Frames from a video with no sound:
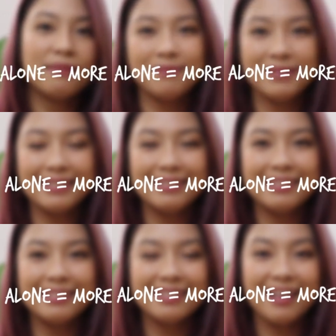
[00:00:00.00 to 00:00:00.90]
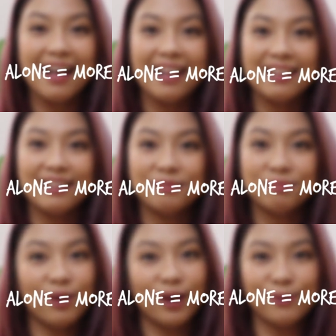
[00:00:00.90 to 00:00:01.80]
means
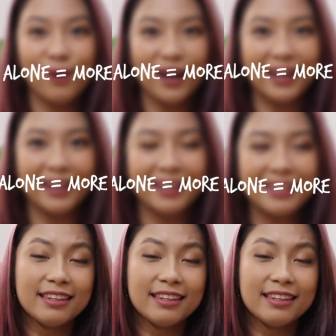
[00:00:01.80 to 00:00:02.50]
more walking.